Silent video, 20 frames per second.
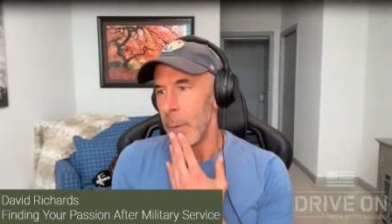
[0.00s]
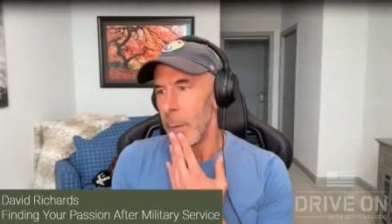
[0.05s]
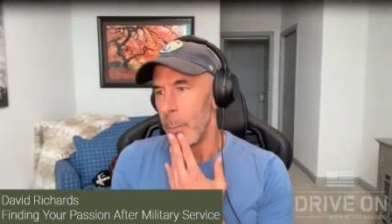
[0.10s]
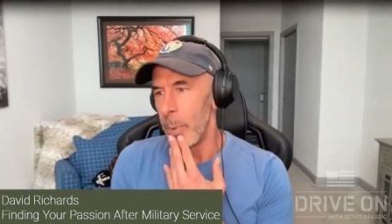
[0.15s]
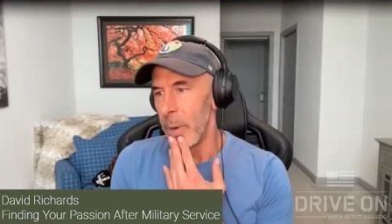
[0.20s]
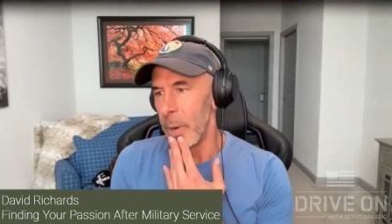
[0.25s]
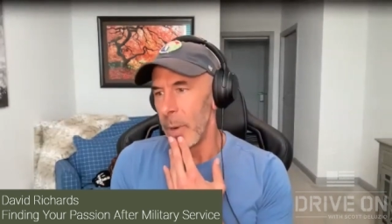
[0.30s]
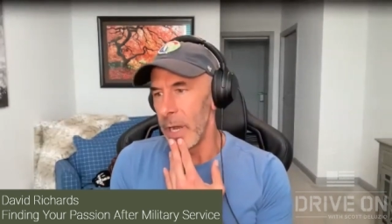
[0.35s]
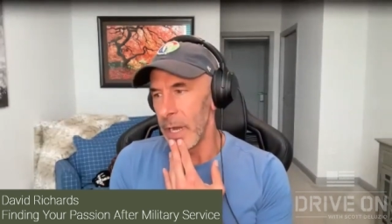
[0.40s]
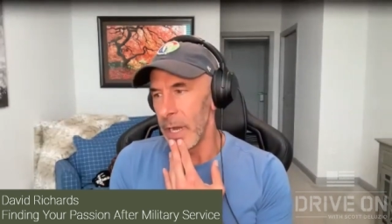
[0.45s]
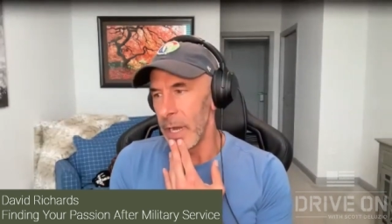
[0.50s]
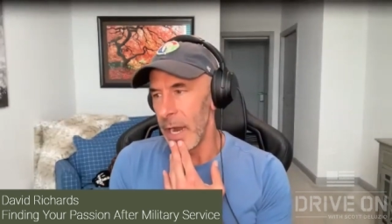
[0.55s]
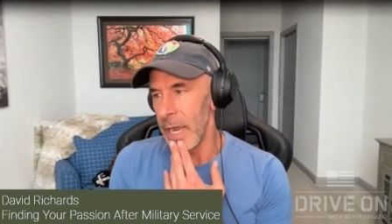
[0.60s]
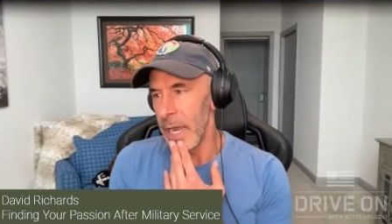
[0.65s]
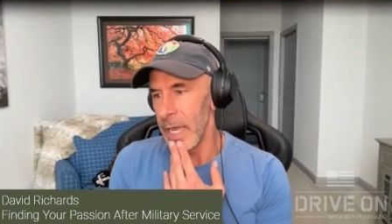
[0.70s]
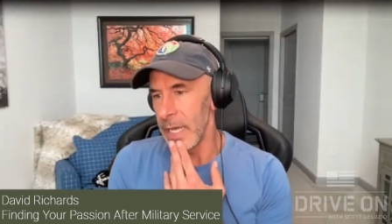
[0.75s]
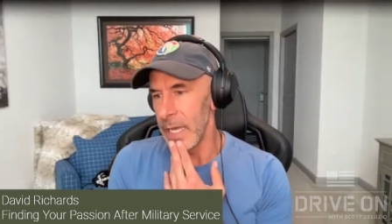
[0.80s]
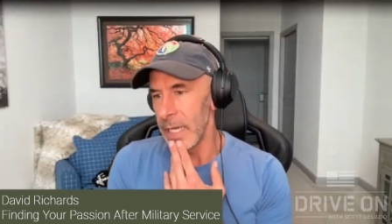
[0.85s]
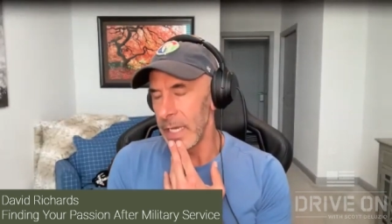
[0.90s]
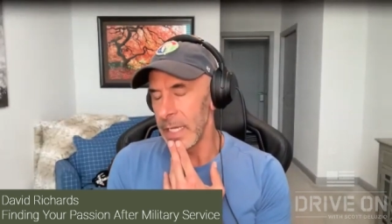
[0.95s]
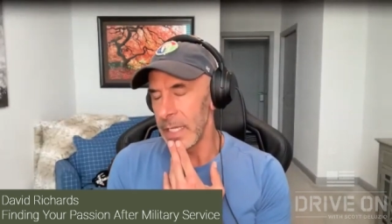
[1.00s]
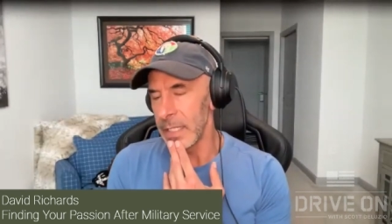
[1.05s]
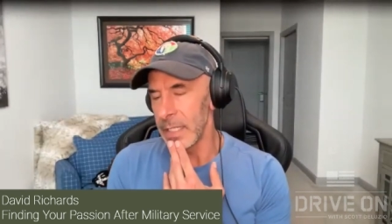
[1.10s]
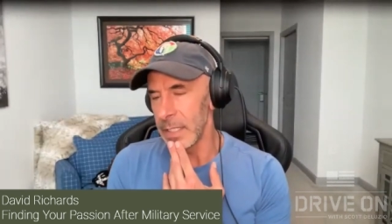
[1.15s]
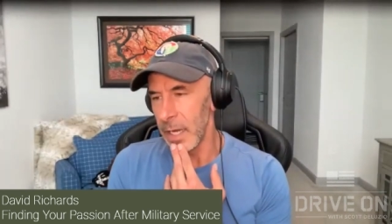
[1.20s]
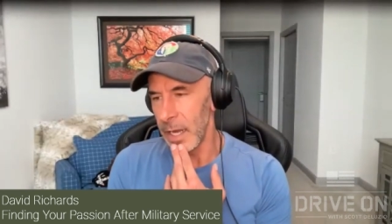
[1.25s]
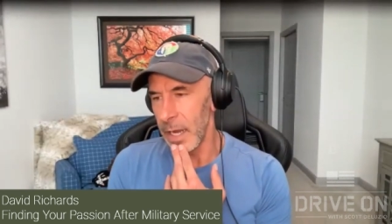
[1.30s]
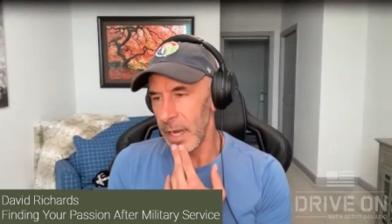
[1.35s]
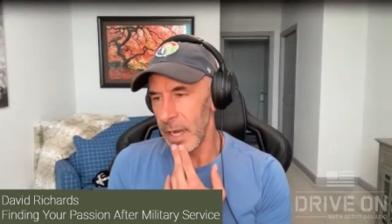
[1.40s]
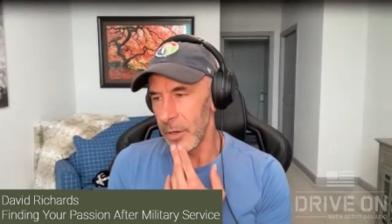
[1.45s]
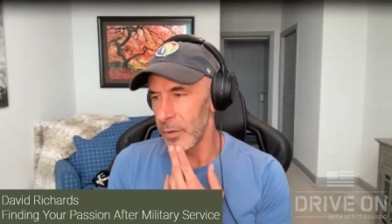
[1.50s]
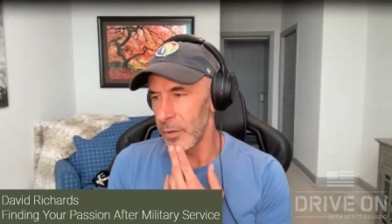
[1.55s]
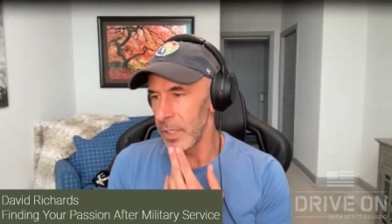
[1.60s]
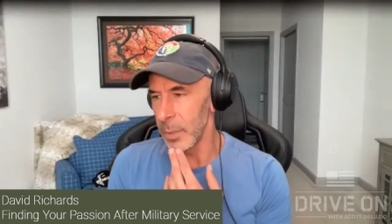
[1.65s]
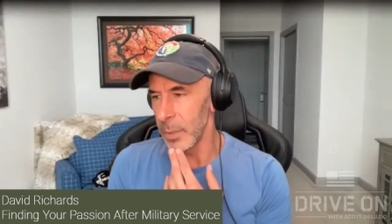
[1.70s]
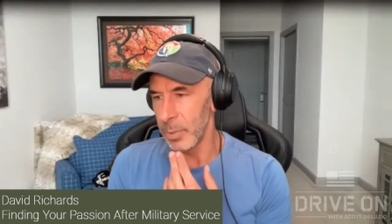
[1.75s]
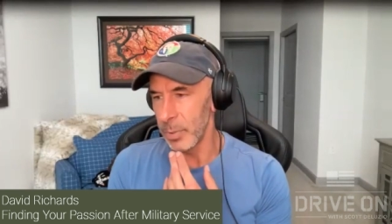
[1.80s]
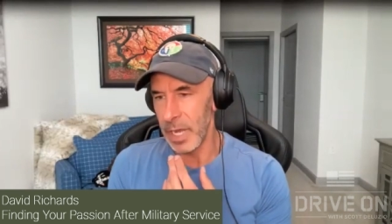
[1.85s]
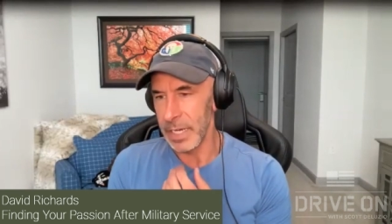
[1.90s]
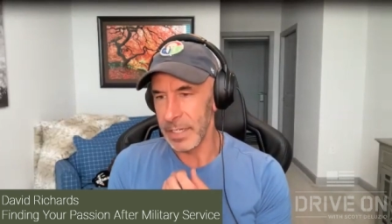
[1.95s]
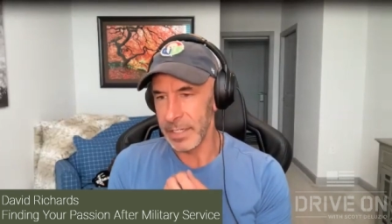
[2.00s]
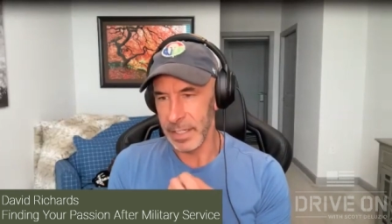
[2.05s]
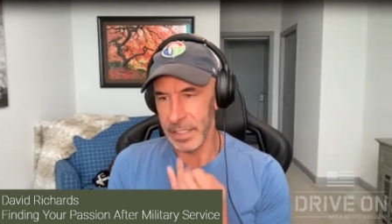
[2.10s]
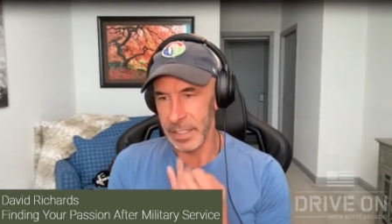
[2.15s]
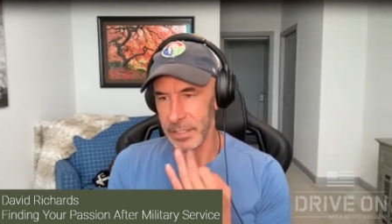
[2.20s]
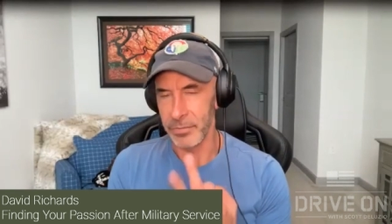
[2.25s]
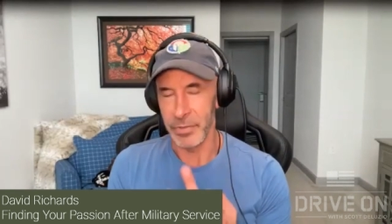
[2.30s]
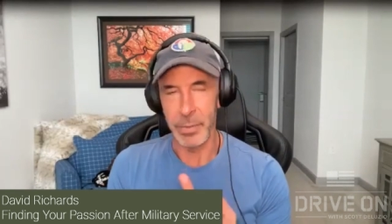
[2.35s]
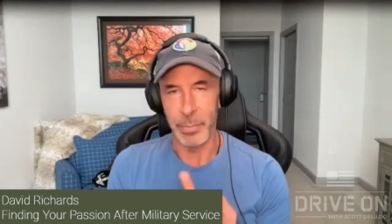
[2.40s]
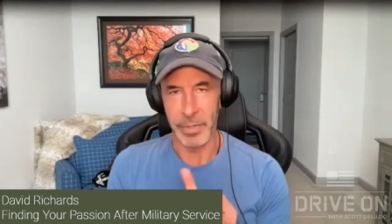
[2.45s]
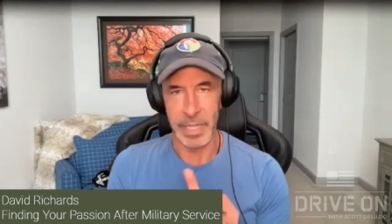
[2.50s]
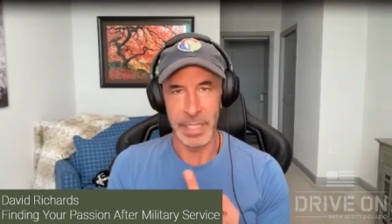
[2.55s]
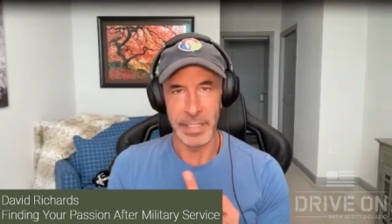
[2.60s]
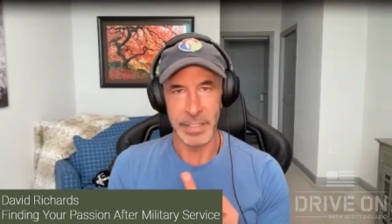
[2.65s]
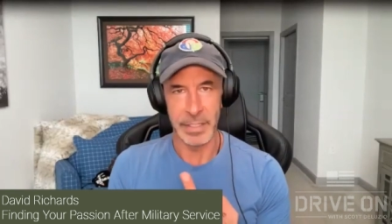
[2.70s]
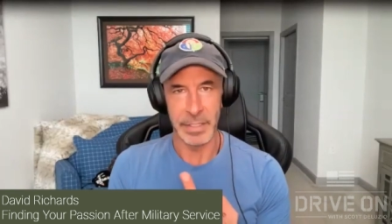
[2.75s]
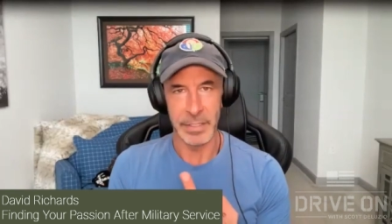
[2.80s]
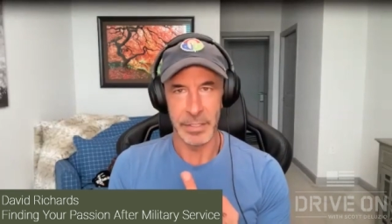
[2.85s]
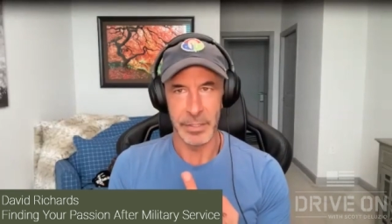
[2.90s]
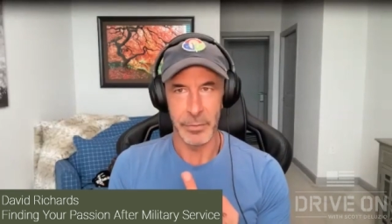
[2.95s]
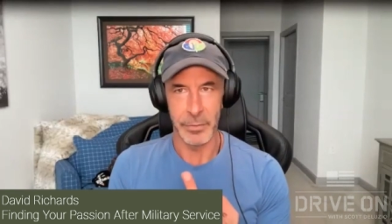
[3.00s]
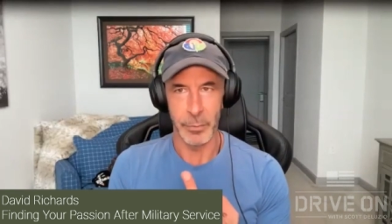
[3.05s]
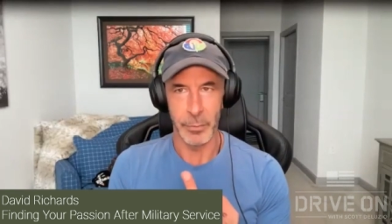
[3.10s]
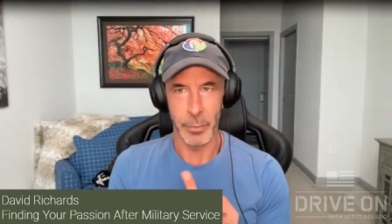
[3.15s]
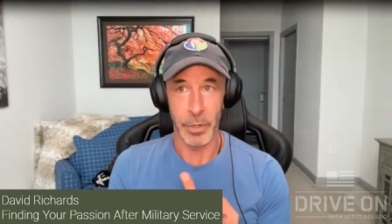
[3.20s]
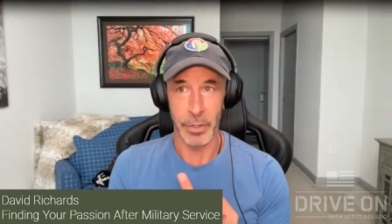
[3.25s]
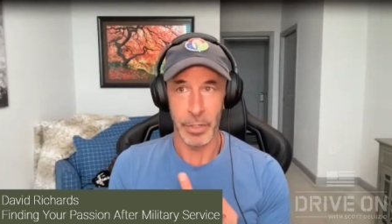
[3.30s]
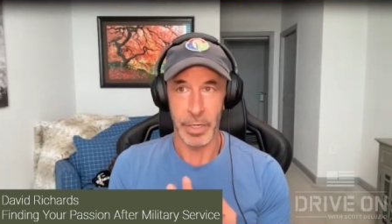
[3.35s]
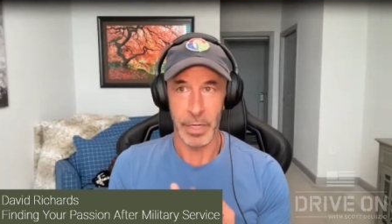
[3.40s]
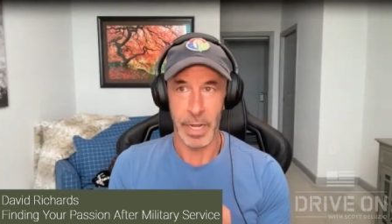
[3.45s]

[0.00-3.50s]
but I had I only applied to like three places to work.